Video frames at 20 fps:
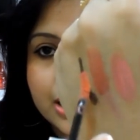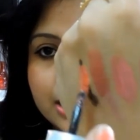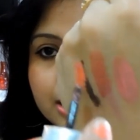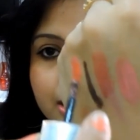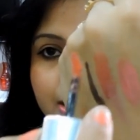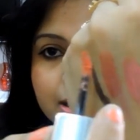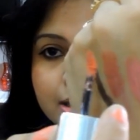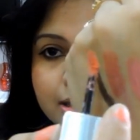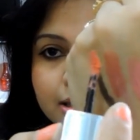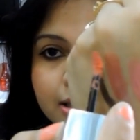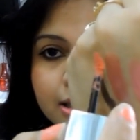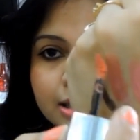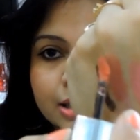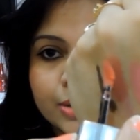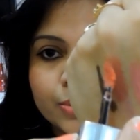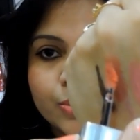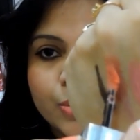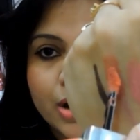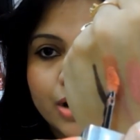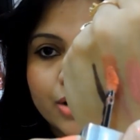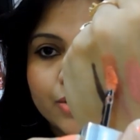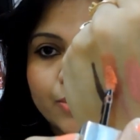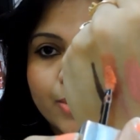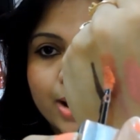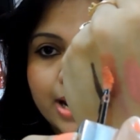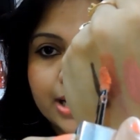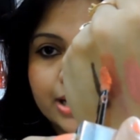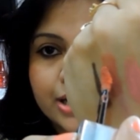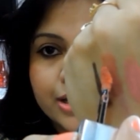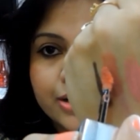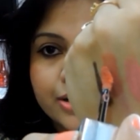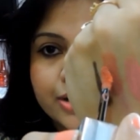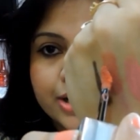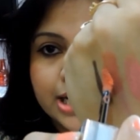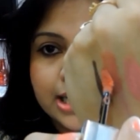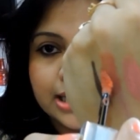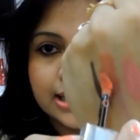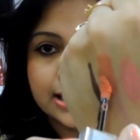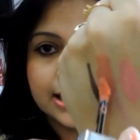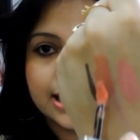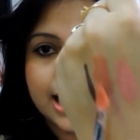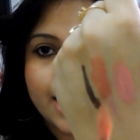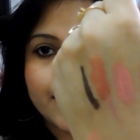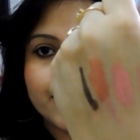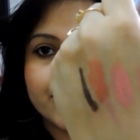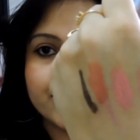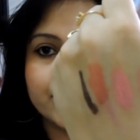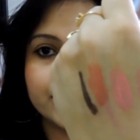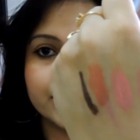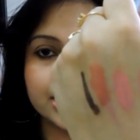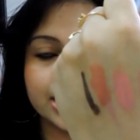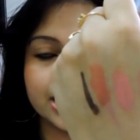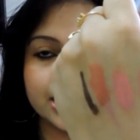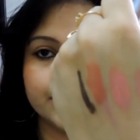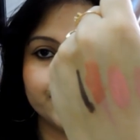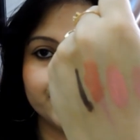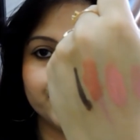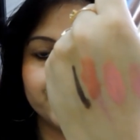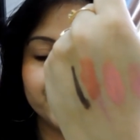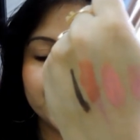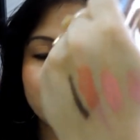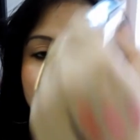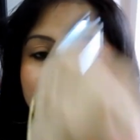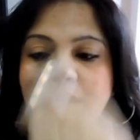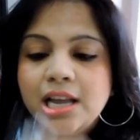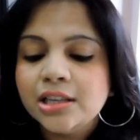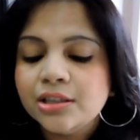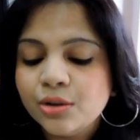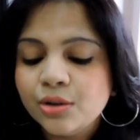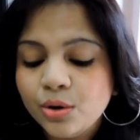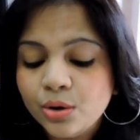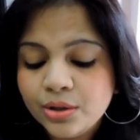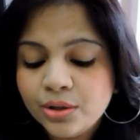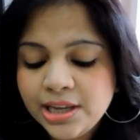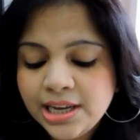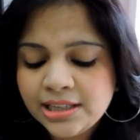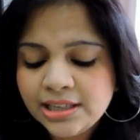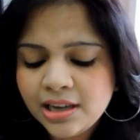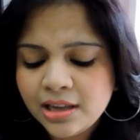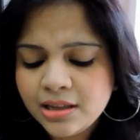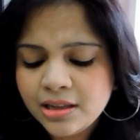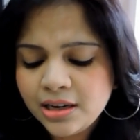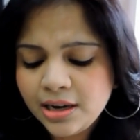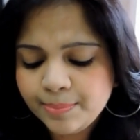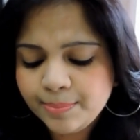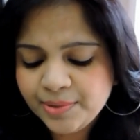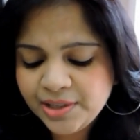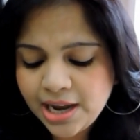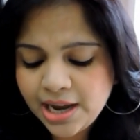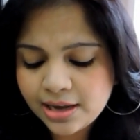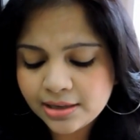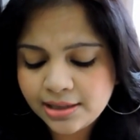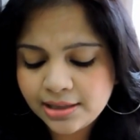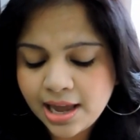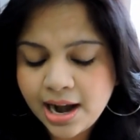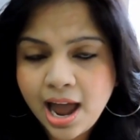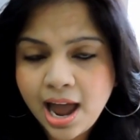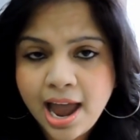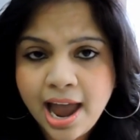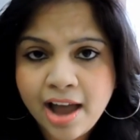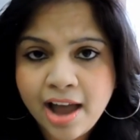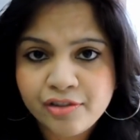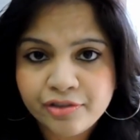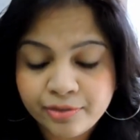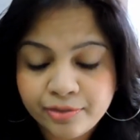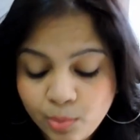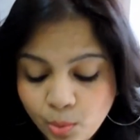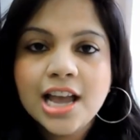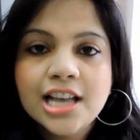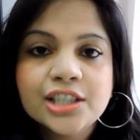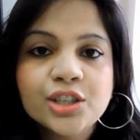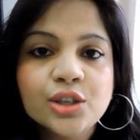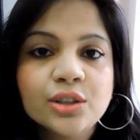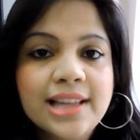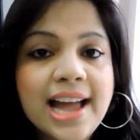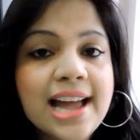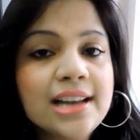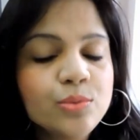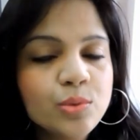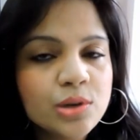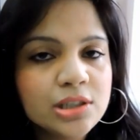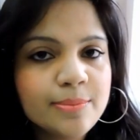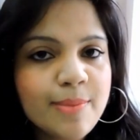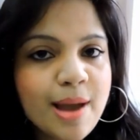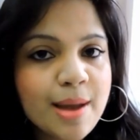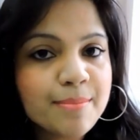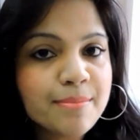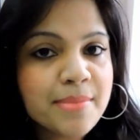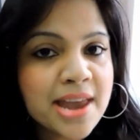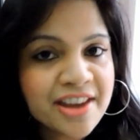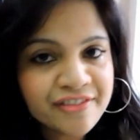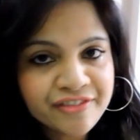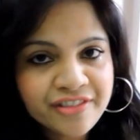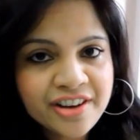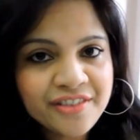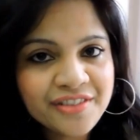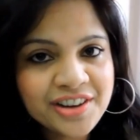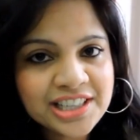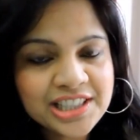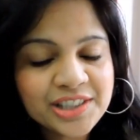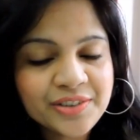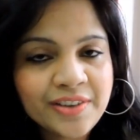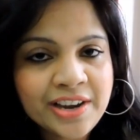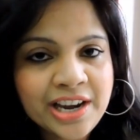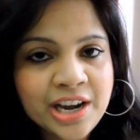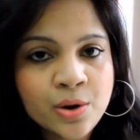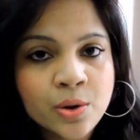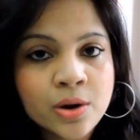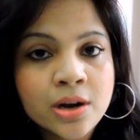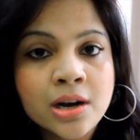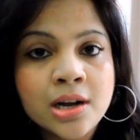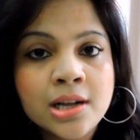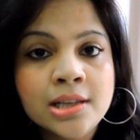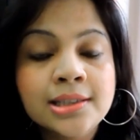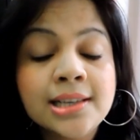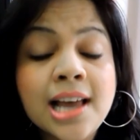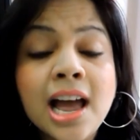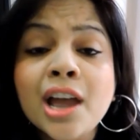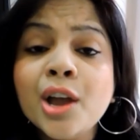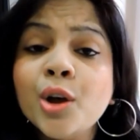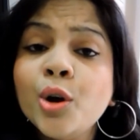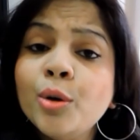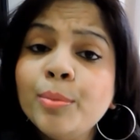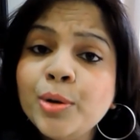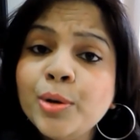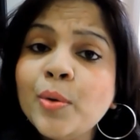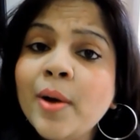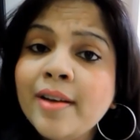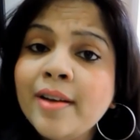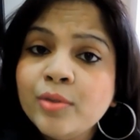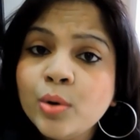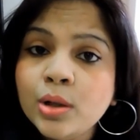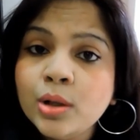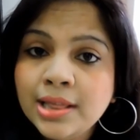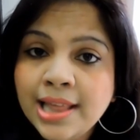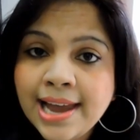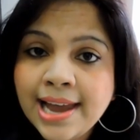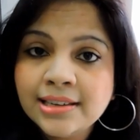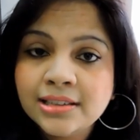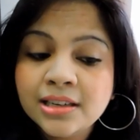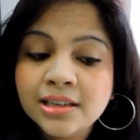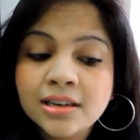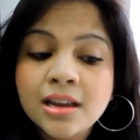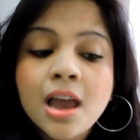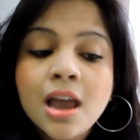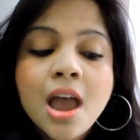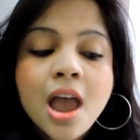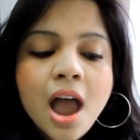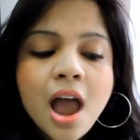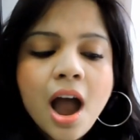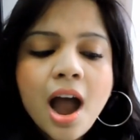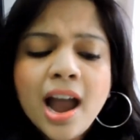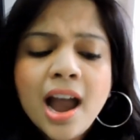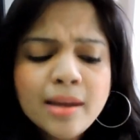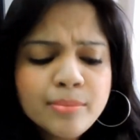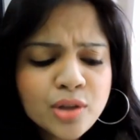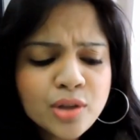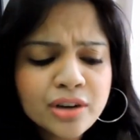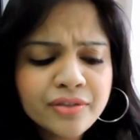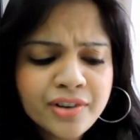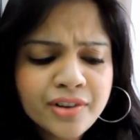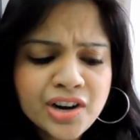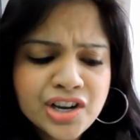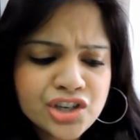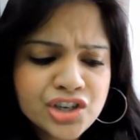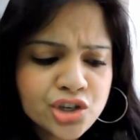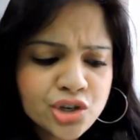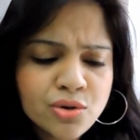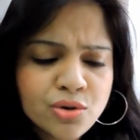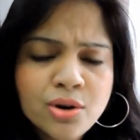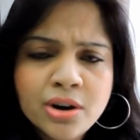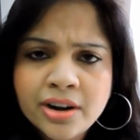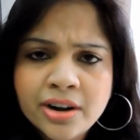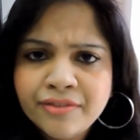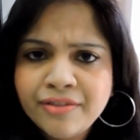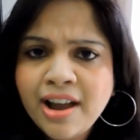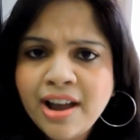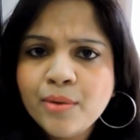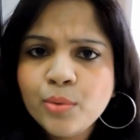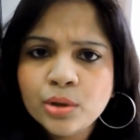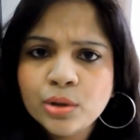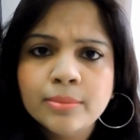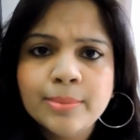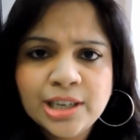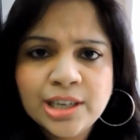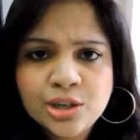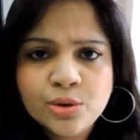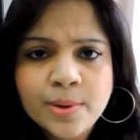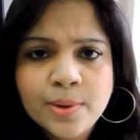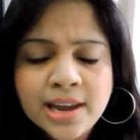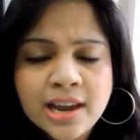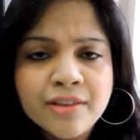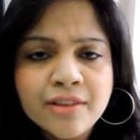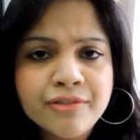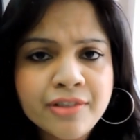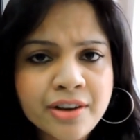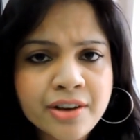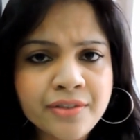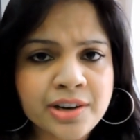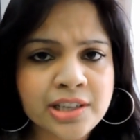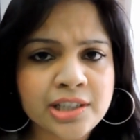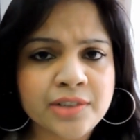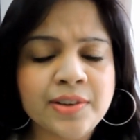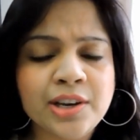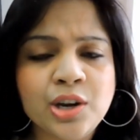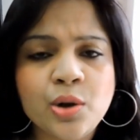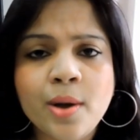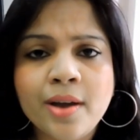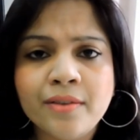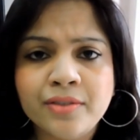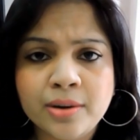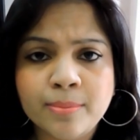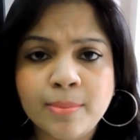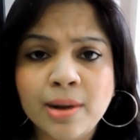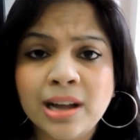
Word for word: is this one right here is Glam 13 so these are the lipsticks that I have so that was my May favorites video girls I hope you have all liked it I'm not very sure if I will be doing a favorites video every